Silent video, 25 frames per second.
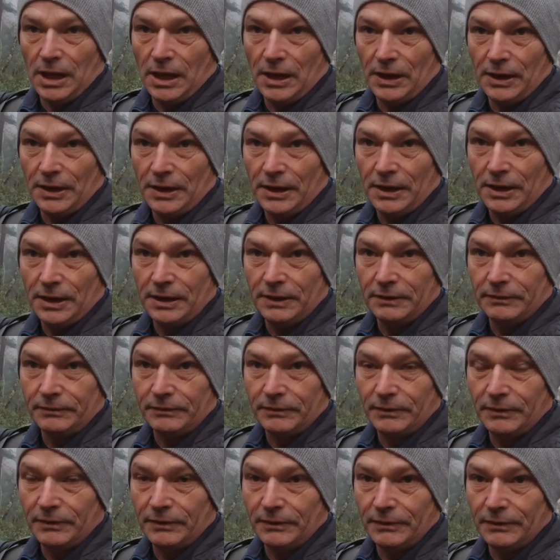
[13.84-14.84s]
and
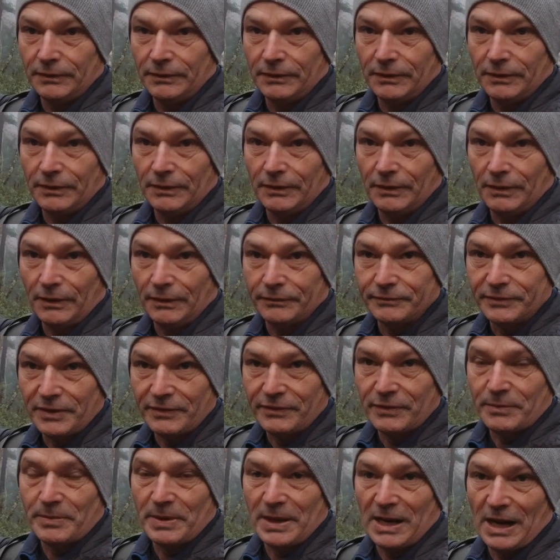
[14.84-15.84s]
I've
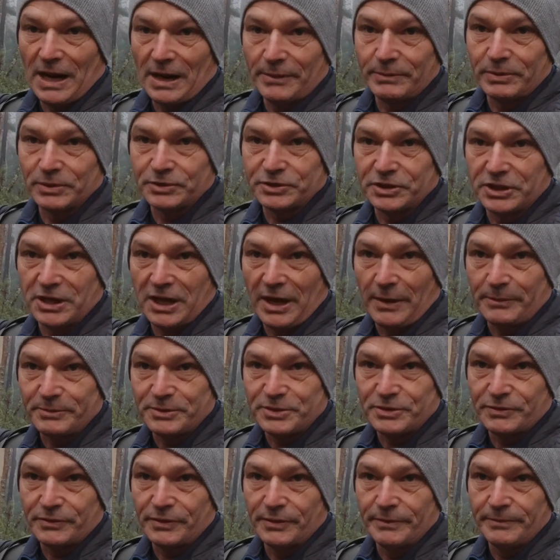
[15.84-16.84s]
never been able to
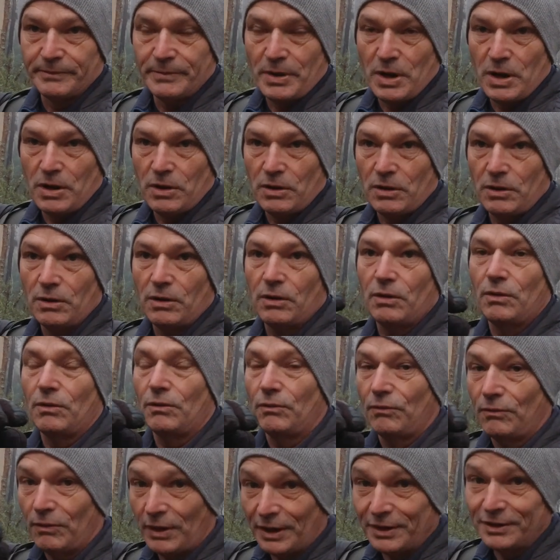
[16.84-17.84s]
capture them
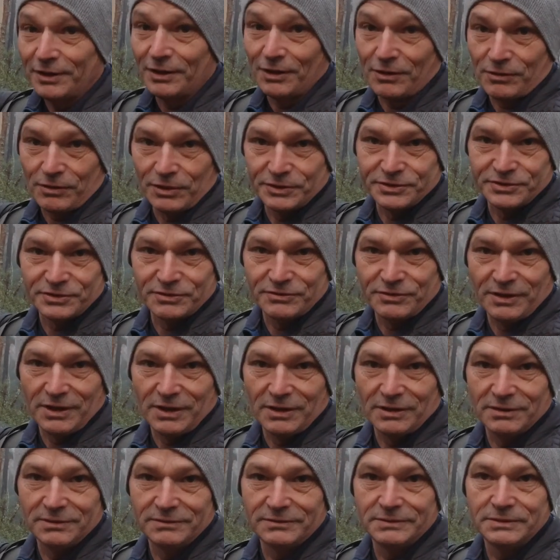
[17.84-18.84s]
running across the
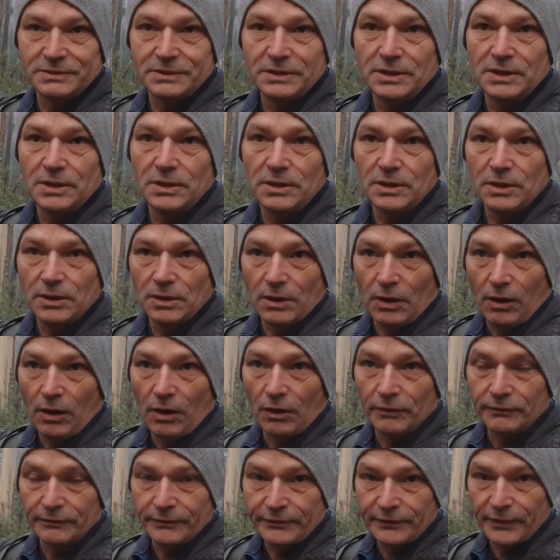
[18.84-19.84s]
trail
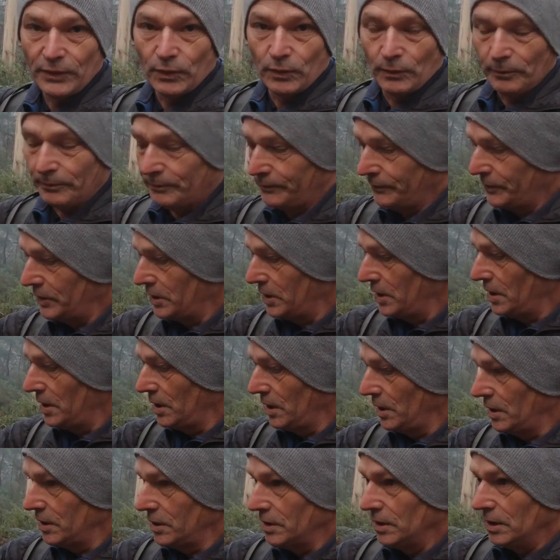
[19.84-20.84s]
on film.
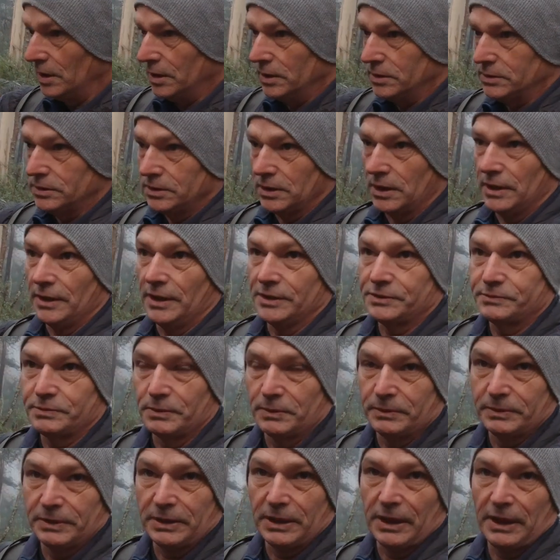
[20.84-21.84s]
So that's
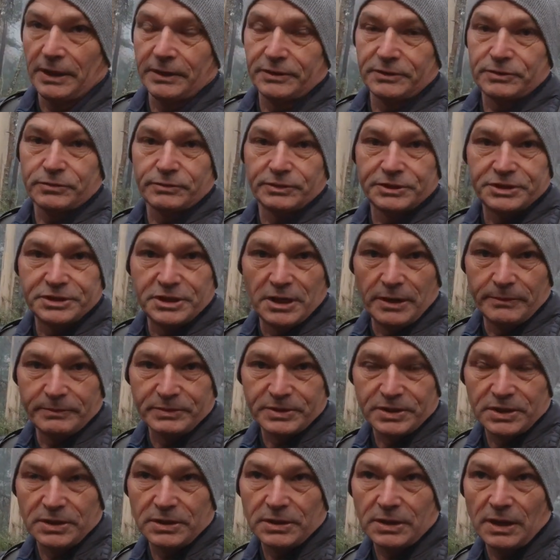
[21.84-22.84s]
what we're going to
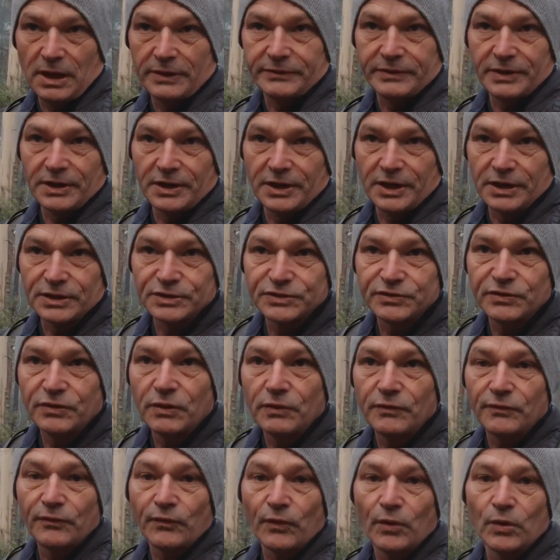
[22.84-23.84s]
attempt over the next
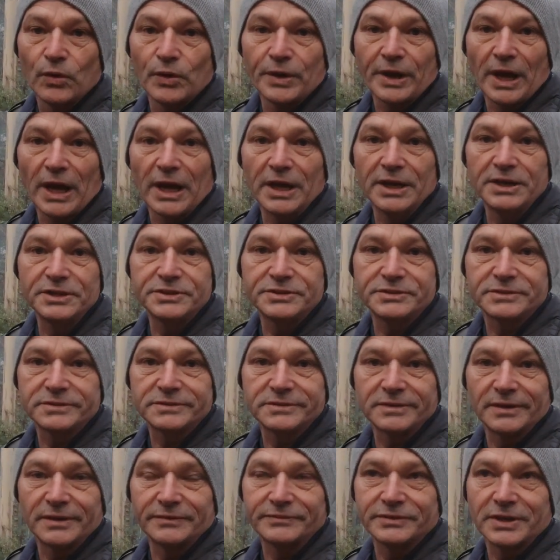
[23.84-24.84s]
4
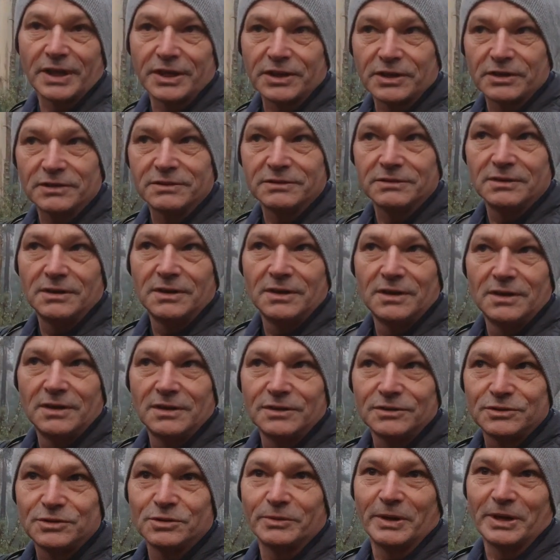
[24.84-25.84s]
days. I've taken
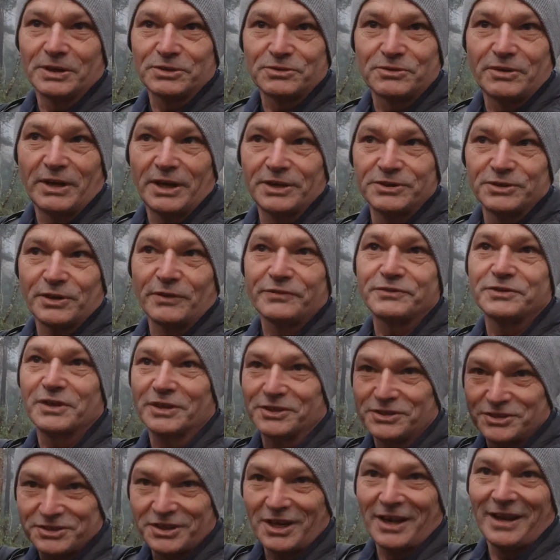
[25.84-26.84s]
2 extra days off, so
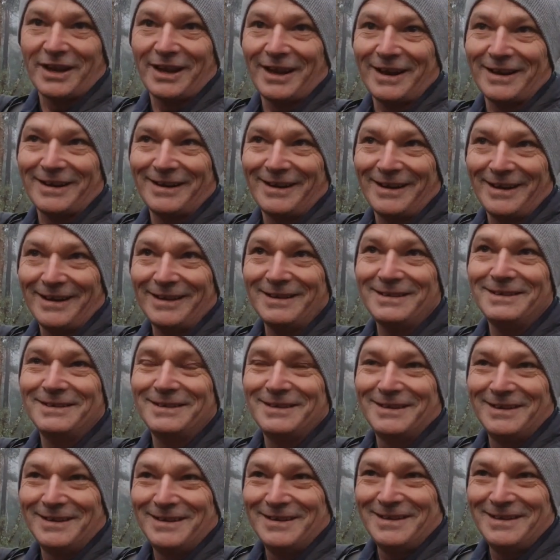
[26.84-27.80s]
it's Saturday today.